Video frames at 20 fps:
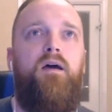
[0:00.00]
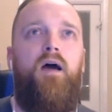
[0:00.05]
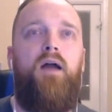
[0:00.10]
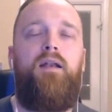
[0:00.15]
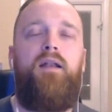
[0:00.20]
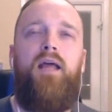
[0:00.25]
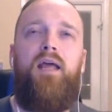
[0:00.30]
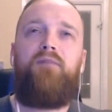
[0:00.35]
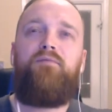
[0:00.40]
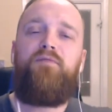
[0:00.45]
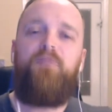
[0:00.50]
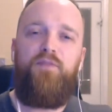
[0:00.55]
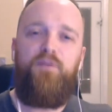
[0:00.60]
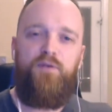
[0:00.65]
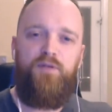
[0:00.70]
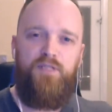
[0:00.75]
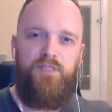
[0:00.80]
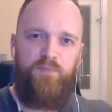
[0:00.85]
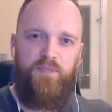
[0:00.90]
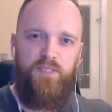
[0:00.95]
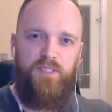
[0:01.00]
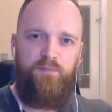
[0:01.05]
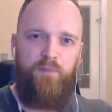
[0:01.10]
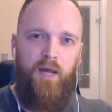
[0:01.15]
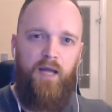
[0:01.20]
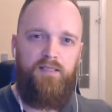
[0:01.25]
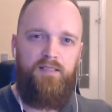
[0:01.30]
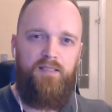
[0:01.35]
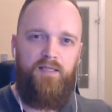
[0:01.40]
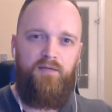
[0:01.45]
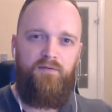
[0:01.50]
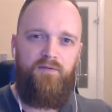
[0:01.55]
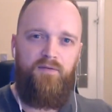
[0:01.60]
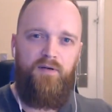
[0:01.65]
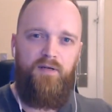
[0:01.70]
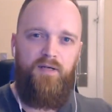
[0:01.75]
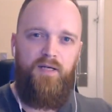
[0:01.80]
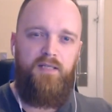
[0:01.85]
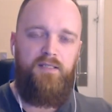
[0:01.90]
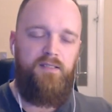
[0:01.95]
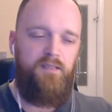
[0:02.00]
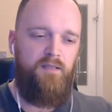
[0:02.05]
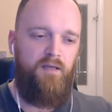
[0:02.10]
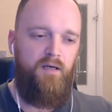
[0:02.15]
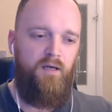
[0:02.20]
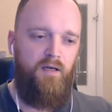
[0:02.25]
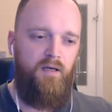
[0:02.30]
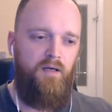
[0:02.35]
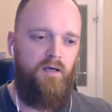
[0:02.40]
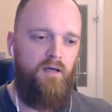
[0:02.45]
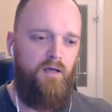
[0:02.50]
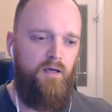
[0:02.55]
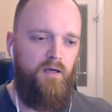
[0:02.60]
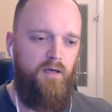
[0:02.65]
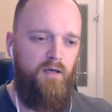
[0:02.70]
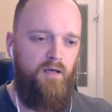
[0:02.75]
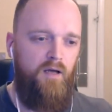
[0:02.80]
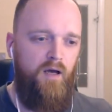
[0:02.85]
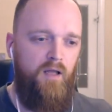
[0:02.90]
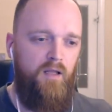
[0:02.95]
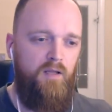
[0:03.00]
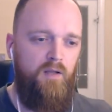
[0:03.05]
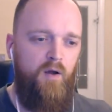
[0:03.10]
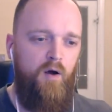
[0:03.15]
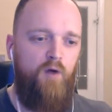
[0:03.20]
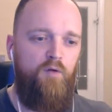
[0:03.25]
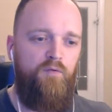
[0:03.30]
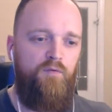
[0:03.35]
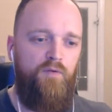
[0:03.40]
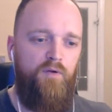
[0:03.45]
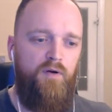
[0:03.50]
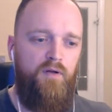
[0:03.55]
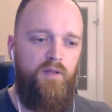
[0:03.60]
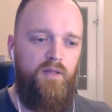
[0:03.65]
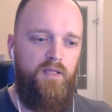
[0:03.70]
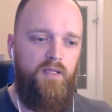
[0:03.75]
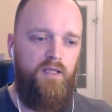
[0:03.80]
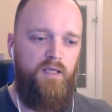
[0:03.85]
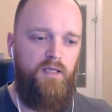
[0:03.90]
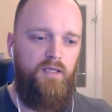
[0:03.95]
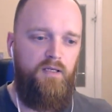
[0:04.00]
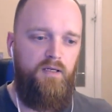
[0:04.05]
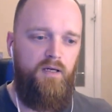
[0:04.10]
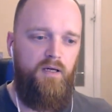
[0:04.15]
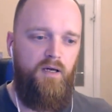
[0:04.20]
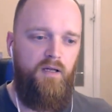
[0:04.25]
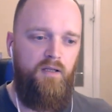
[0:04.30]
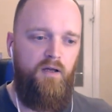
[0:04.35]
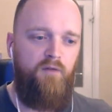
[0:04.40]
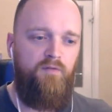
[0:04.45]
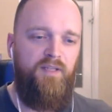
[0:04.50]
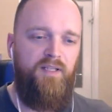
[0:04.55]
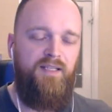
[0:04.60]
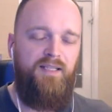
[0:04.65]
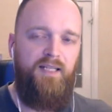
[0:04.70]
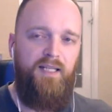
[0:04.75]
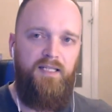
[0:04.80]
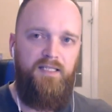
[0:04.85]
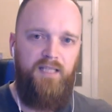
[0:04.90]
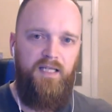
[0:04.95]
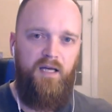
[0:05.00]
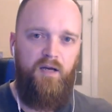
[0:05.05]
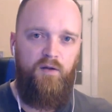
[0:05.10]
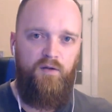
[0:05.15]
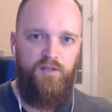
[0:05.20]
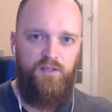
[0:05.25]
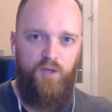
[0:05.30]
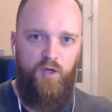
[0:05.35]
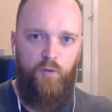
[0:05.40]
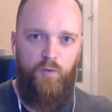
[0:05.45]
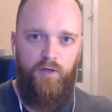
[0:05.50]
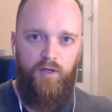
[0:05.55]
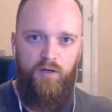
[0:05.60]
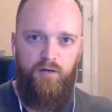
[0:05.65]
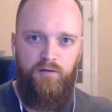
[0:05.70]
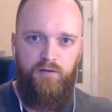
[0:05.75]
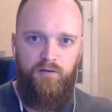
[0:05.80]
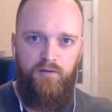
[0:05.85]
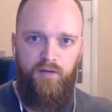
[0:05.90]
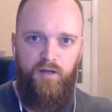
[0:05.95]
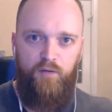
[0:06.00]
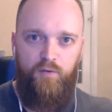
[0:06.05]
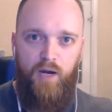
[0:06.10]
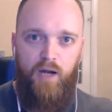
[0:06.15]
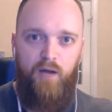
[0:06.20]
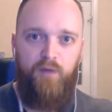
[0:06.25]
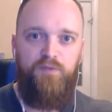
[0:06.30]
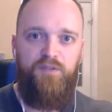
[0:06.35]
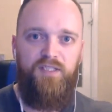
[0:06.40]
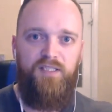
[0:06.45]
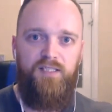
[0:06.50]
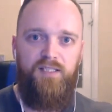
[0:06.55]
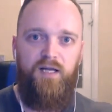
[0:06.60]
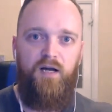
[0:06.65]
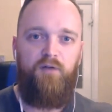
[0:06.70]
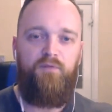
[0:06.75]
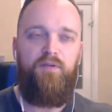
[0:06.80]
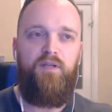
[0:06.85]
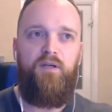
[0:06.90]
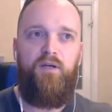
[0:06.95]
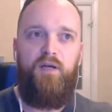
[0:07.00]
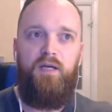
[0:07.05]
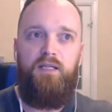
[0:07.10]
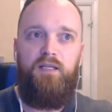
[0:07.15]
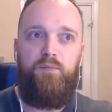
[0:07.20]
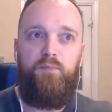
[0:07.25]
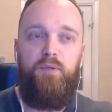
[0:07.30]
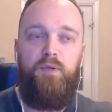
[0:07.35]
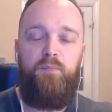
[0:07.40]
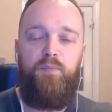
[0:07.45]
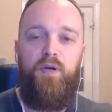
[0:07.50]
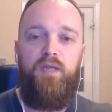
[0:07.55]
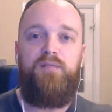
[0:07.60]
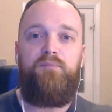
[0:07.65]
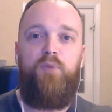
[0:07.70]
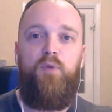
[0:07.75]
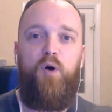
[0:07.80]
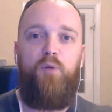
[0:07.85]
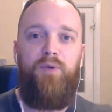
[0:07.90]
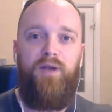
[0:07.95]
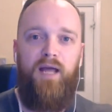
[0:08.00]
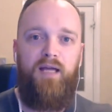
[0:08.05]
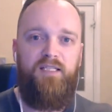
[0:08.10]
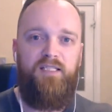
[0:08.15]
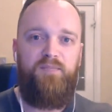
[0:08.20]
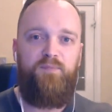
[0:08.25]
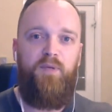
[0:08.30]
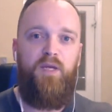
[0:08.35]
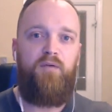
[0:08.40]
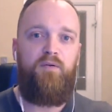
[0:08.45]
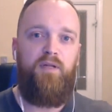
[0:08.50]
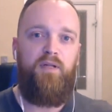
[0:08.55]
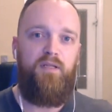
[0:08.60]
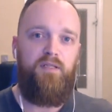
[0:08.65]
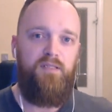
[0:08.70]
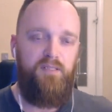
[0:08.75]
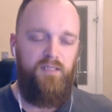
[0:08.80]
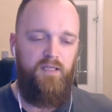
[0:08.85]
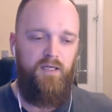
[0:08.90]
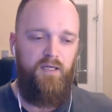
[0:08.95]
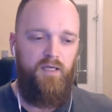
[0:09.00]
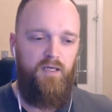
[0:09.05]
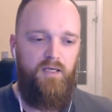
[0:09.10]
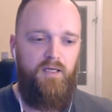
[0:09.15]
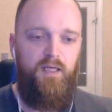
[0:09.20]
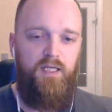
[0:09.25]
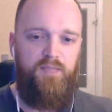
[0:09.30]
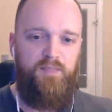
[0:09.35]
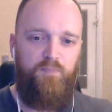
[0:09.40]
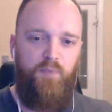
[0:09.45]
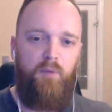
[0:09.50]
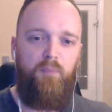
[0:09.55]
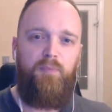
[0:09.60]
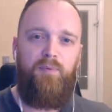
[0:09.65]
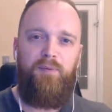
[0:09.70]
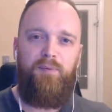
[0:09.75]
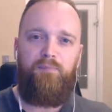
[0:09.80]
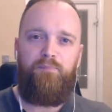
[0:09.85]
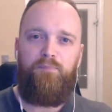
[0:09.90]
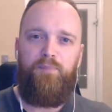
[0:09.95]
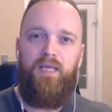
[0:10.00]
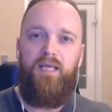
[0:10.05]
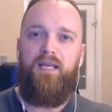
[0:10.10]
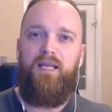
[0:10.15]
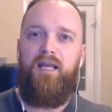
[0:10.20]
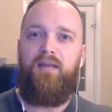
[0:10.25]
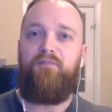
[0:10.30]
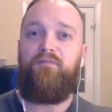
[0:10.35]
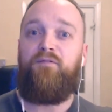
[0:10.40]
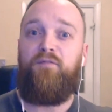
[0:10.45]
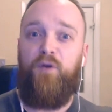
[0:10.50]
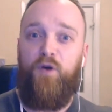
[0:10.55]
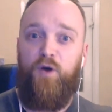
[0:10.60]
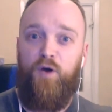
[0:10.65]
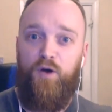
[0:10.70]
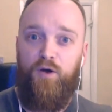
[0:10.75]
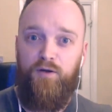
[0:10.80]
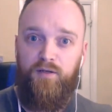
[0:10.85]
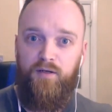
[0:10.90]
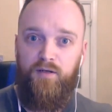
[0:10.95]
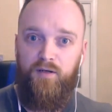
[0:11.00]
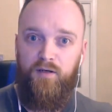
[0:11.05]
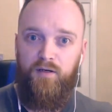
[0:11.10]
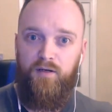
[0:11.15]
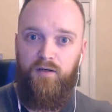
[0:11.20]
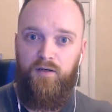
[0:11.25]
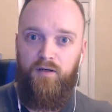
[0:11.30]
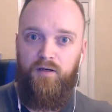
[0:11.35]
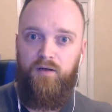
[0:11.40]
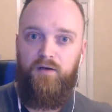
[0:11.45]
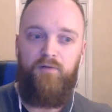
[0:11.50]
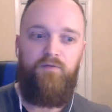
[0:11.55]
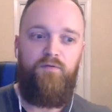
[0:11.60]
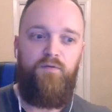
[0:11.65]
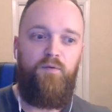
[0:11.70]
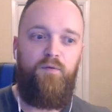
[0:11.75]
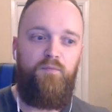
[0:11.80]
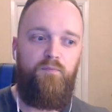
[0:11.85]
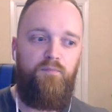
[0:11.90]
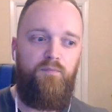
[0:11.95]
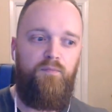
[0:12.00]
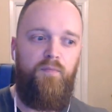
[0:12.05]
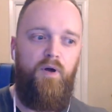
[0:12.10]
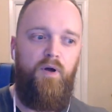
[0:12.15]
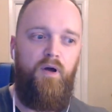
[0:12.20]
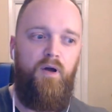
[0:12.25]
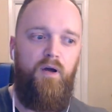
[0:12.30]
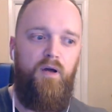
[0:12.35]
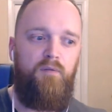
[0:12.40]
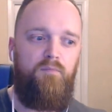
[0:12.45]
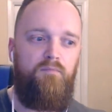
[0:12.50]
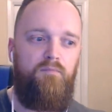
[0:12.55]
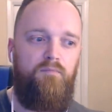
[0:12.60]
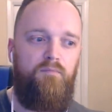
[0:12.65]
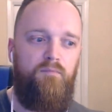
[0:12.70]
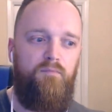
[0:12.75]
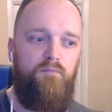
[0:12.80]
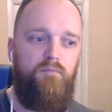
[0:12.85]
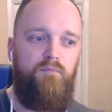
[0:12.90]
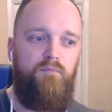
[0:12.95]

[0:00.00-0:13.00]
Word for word: an inference perspective is that a lot of the a lot of the detail that's going on around yourself you in your, your present moment experience is probably being inferred from um,